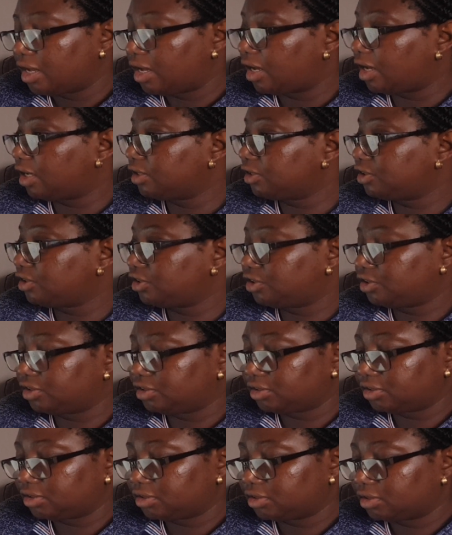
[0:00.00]

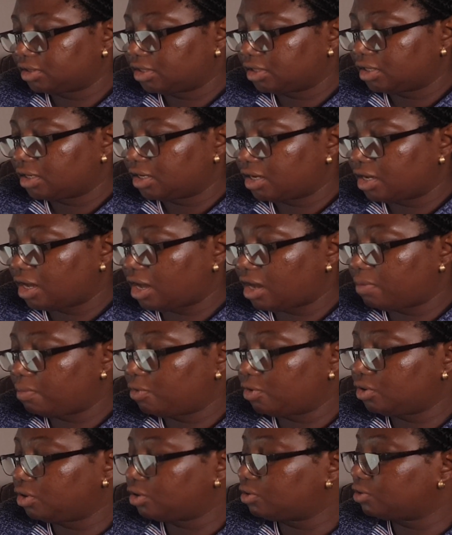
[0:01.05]
Antigens are
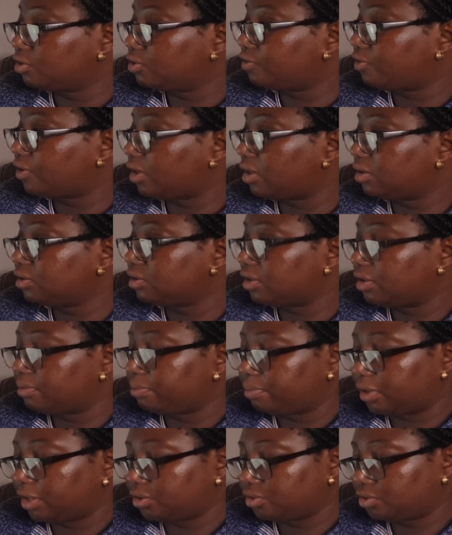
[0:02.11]
molecules found in
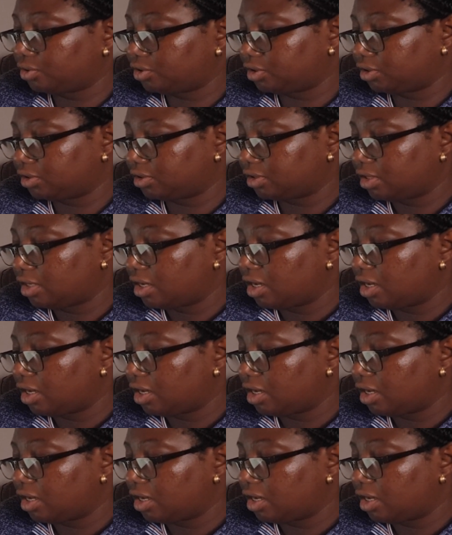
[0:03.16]
pathogens